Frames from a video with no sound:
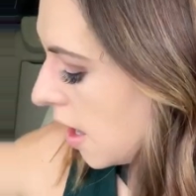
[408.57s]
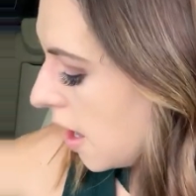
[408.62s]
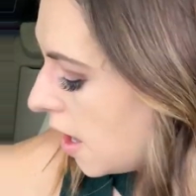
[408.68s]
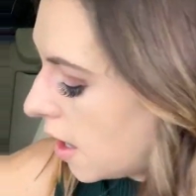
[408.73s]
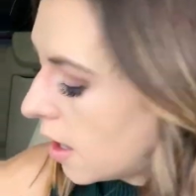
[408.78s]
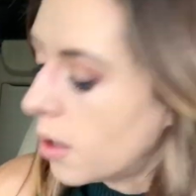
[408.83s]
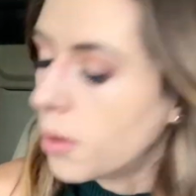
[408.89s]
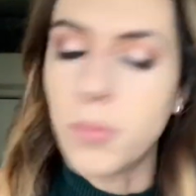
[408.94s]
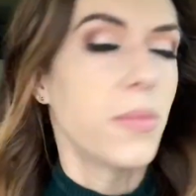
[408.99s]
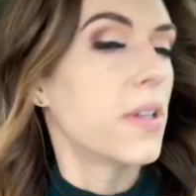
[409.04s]

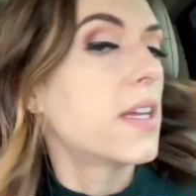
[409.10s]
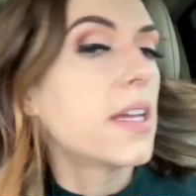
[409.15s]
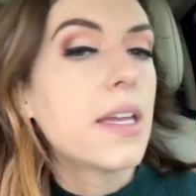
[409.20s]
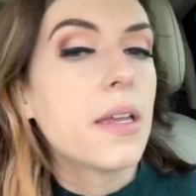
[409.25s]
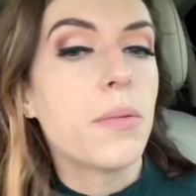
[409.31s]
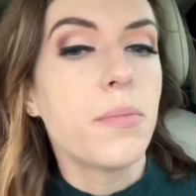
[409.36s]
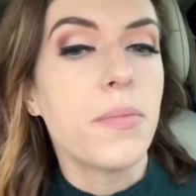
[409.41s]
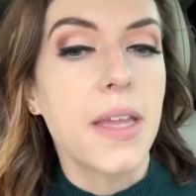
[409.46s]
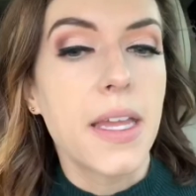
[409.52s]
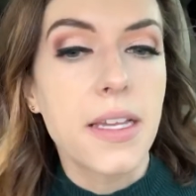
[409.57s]

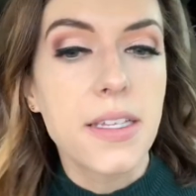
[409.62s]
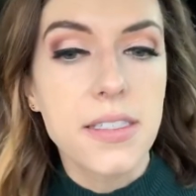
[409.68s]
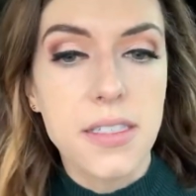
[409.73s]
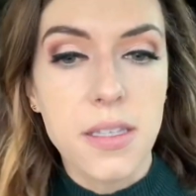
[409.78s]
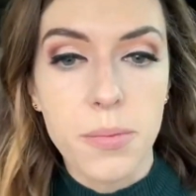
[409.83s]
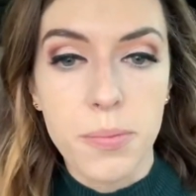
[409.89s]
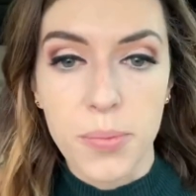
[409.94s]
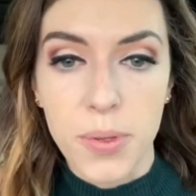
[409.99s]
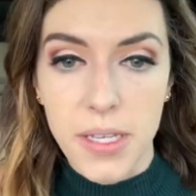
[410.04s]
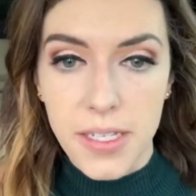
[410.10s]
It makes
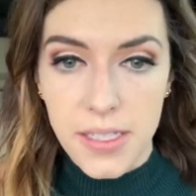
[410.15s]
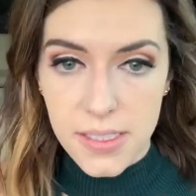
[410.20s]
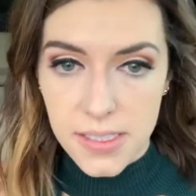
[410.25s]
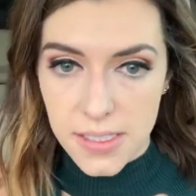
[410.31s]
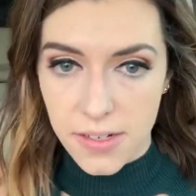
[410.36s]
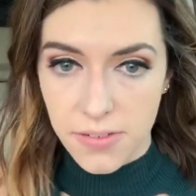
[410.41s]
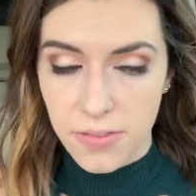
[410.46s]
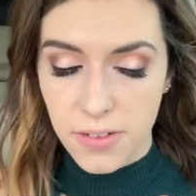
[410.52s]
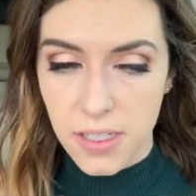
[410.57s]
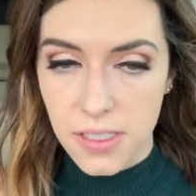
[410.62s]
the biggest
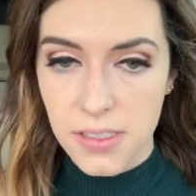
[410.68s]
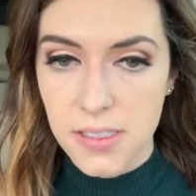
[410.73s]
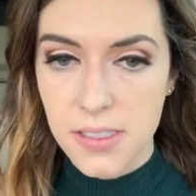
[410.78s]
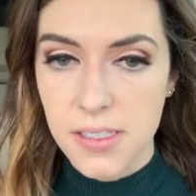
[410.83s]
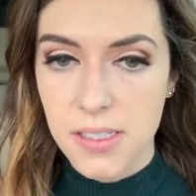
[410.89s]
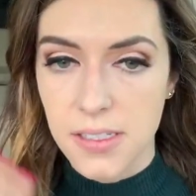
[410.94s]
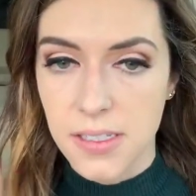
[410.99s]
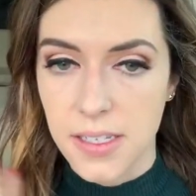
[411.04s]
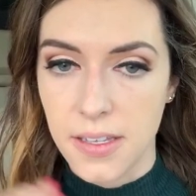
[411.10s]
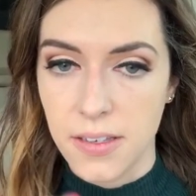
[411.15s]
difference